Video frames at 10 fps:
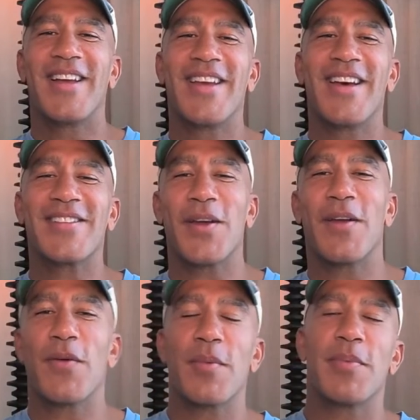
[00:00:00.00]
Yeah, so
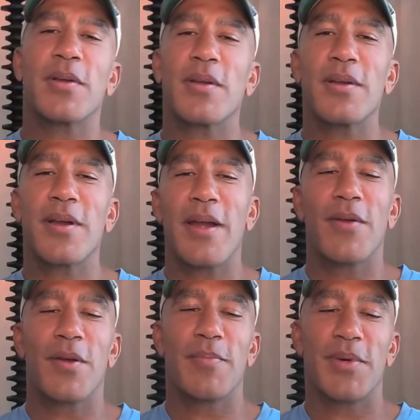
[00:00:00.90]
I wrote a book.
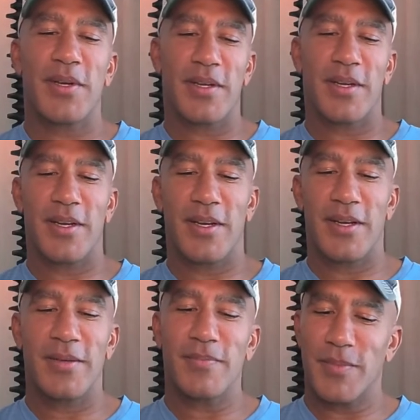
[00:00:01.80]
I wrote a book
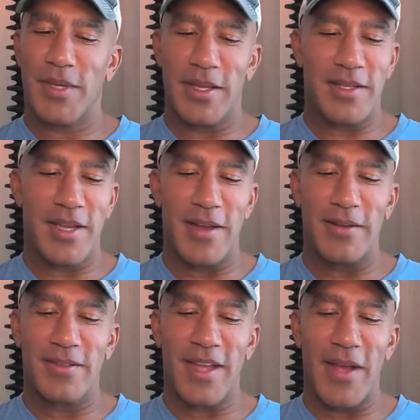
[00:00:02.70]
uh, got the
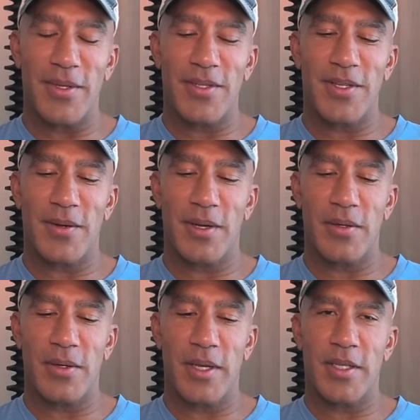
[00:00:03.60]
title, Die with
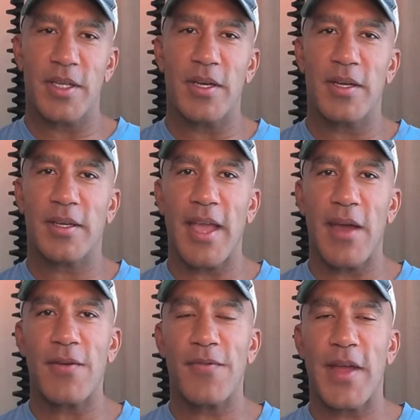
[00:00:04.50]
Zero. It's a
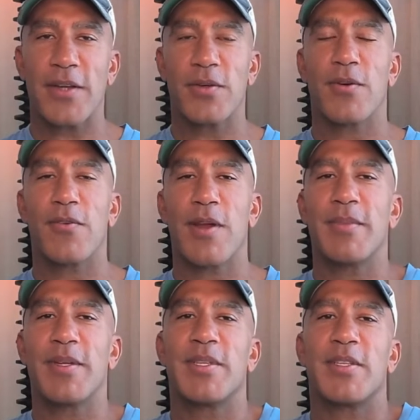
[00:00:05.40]
counterfactual
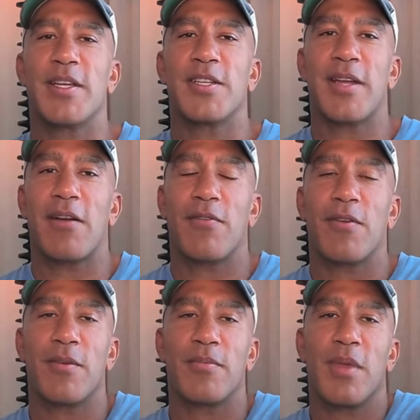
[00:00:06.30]
regret minimization
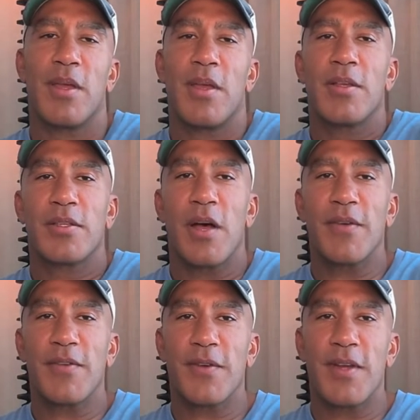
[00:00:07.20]
algorithm
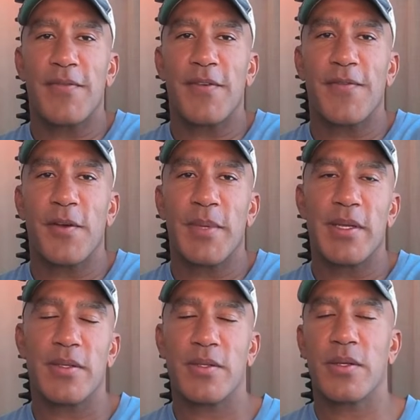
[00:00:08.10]
solving for net
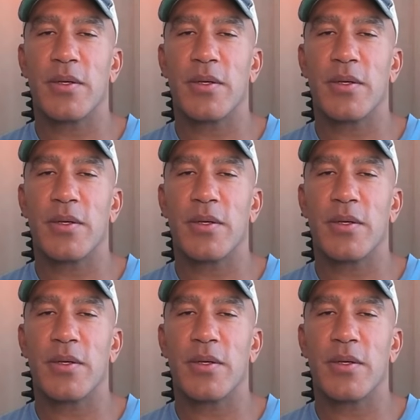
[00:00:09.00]
fulfillment.